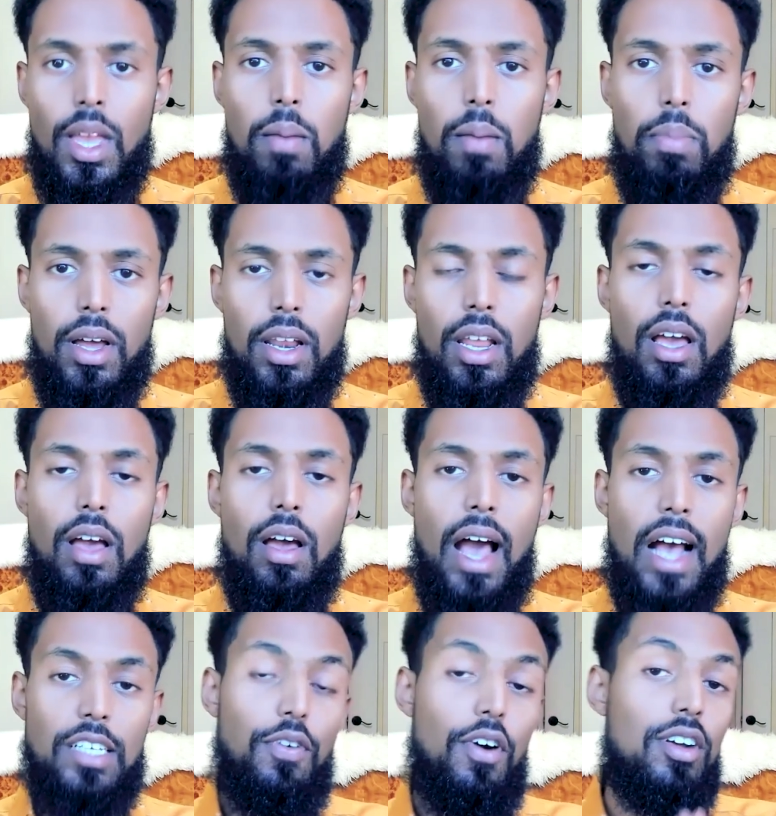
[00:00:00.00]
But
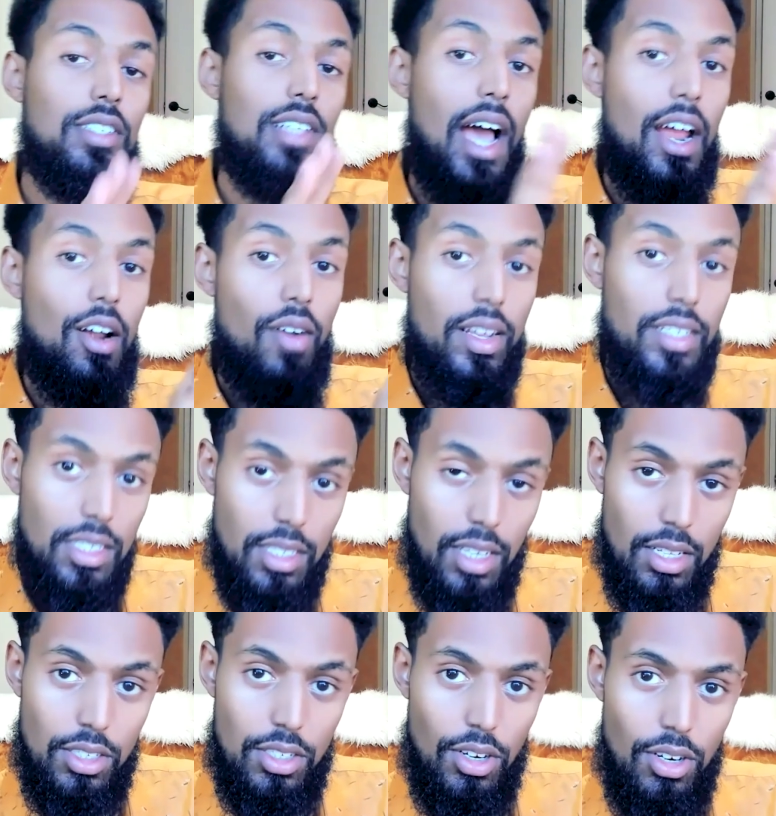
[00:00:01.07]
as far as the IRS is
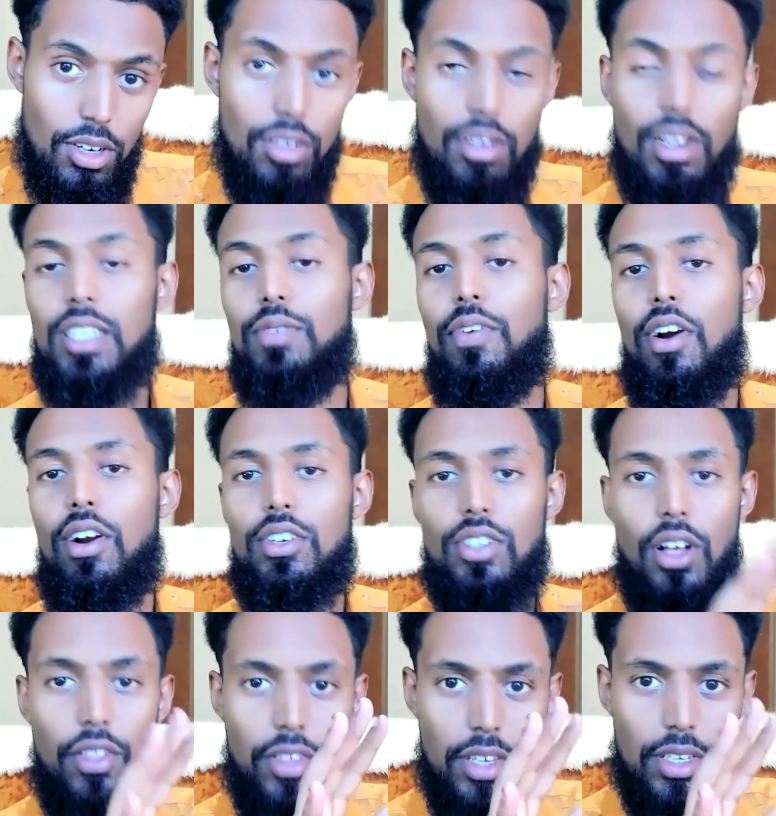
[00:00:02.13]
concerned, as far as
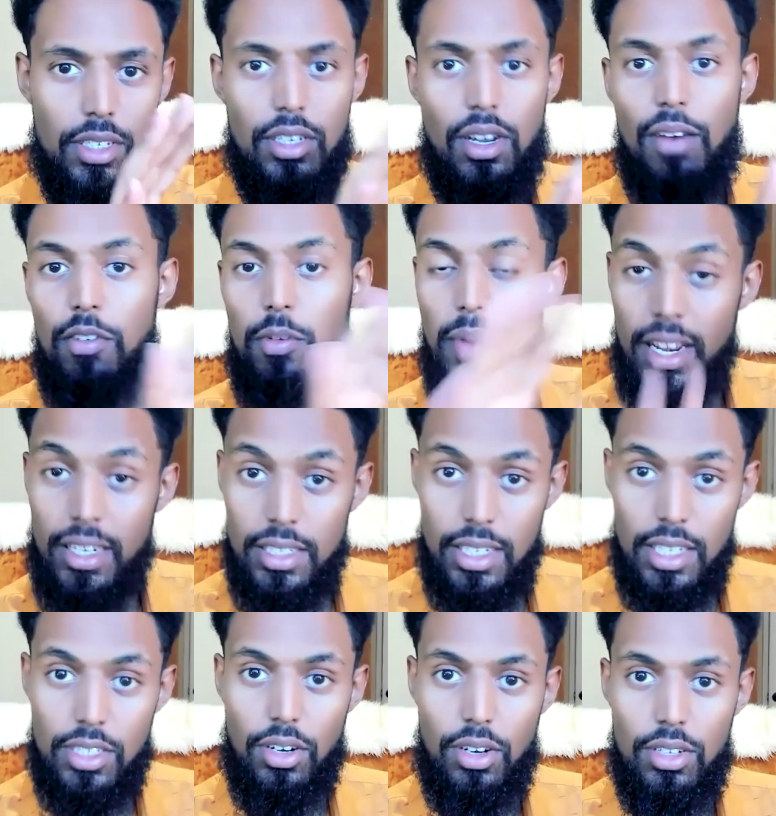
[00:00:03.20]
all these government
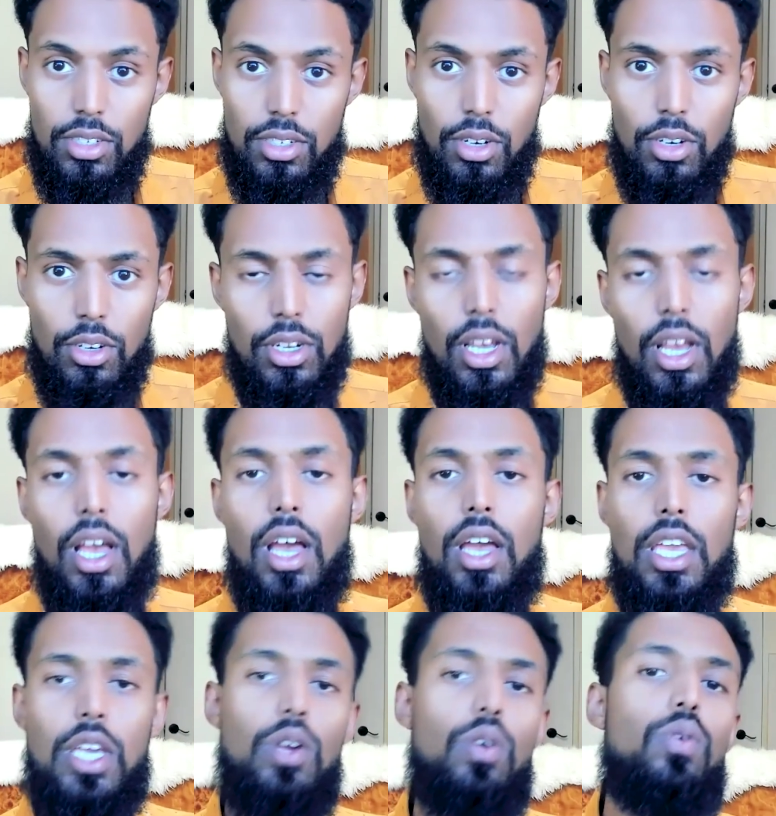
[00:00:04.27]
entities are concerned,
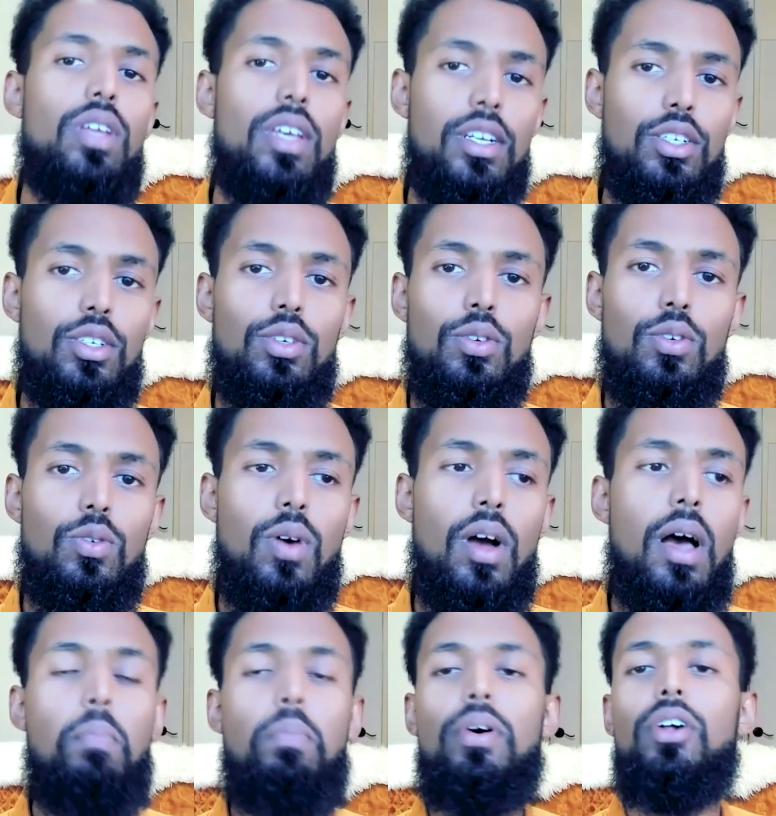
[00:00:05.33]
you don't need to
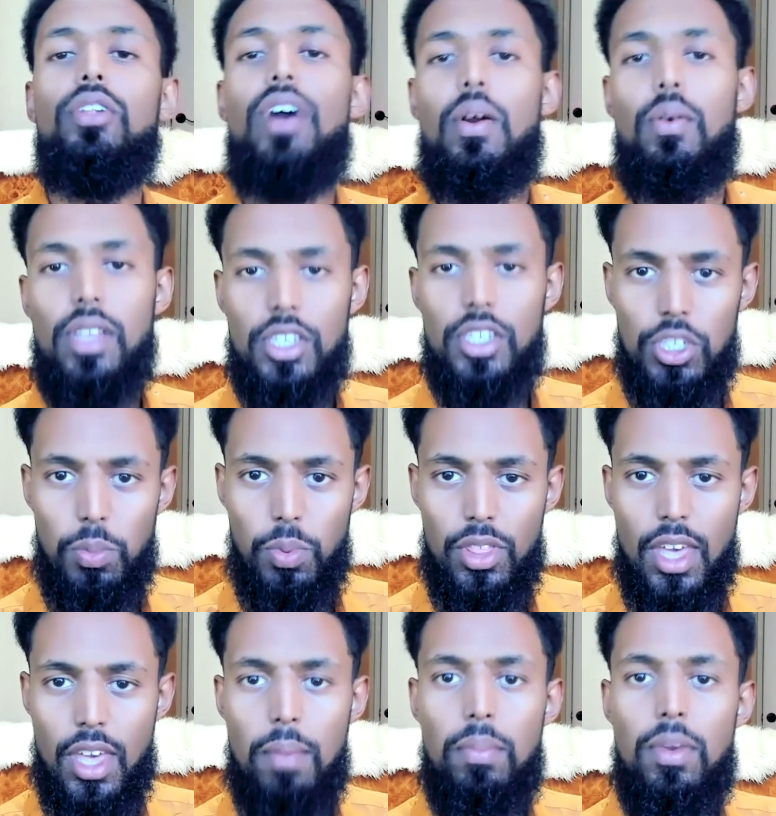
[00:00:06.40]
build that relationship with
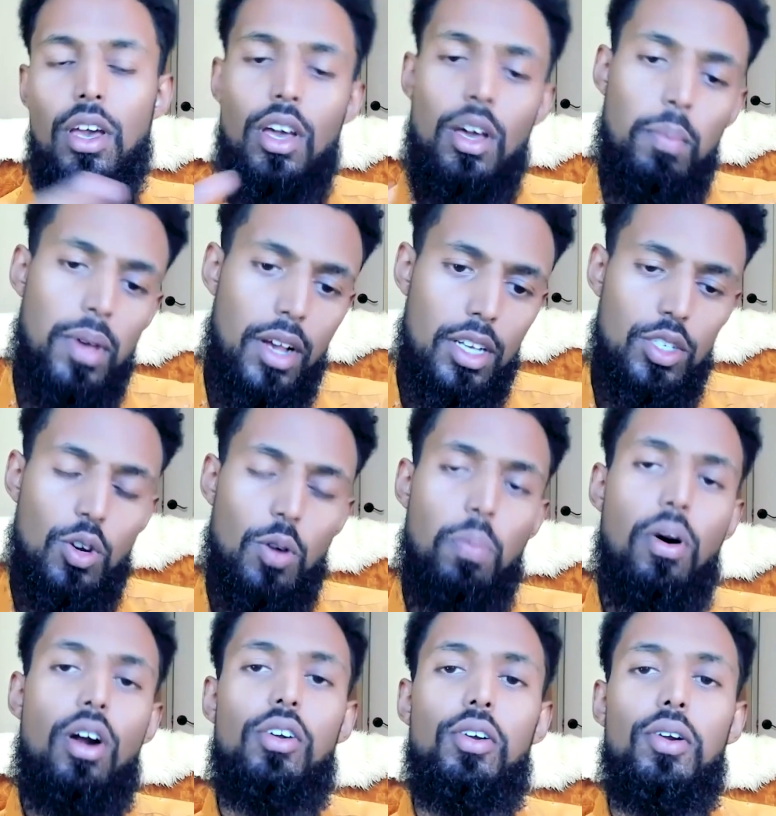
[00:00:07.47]
them because you're
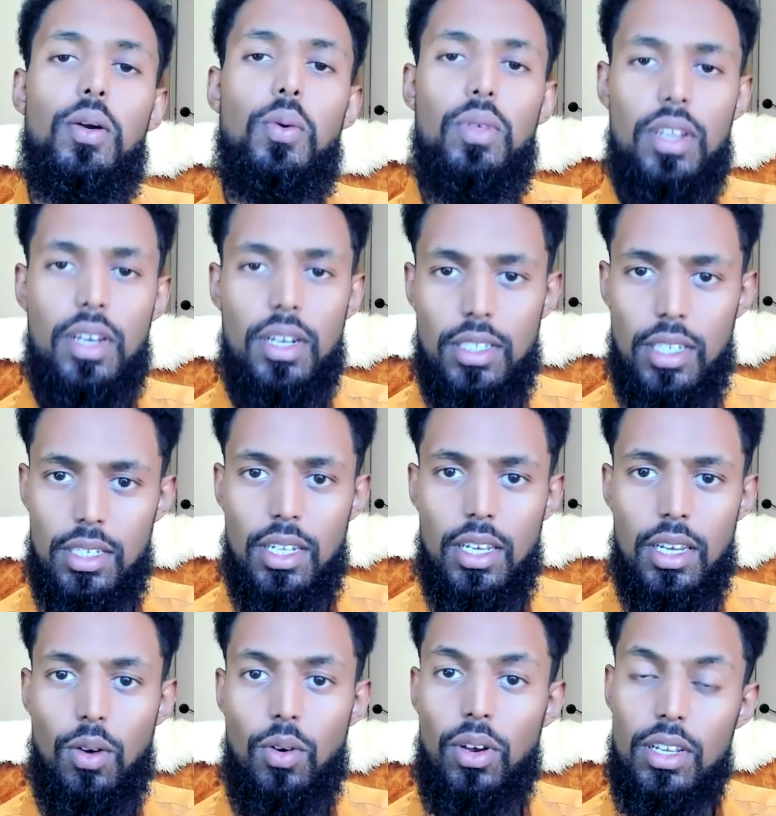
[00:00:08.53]
partnering with an
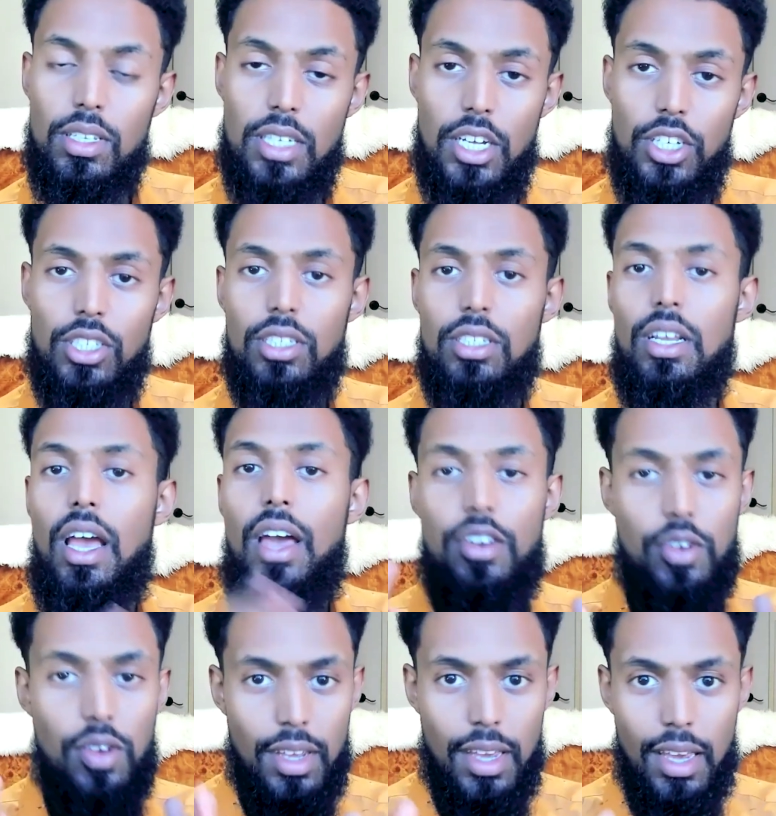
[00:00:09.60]
existing organization and
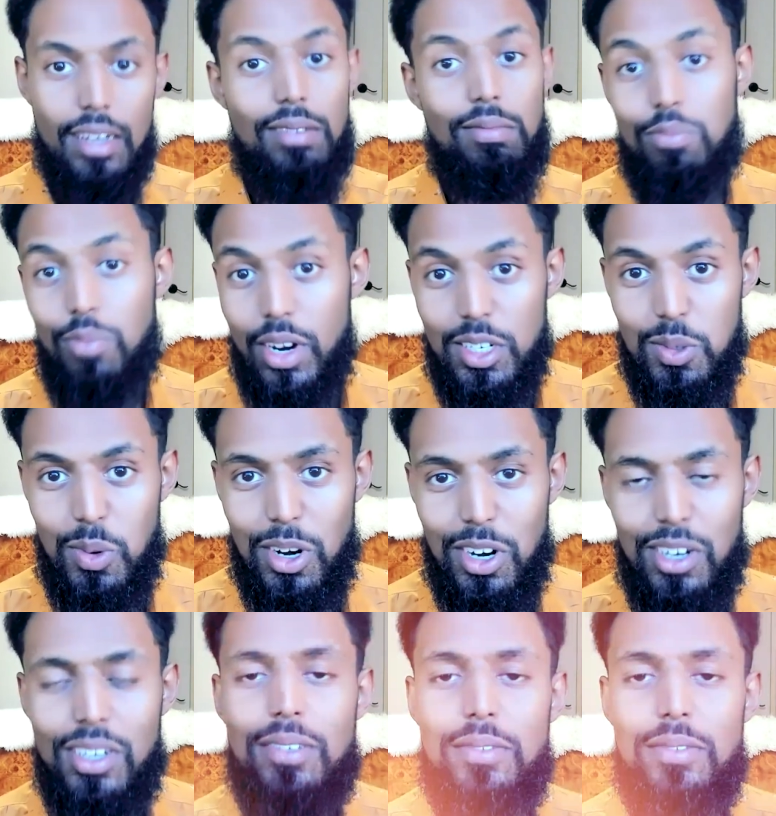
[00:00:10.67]
you can get right to work.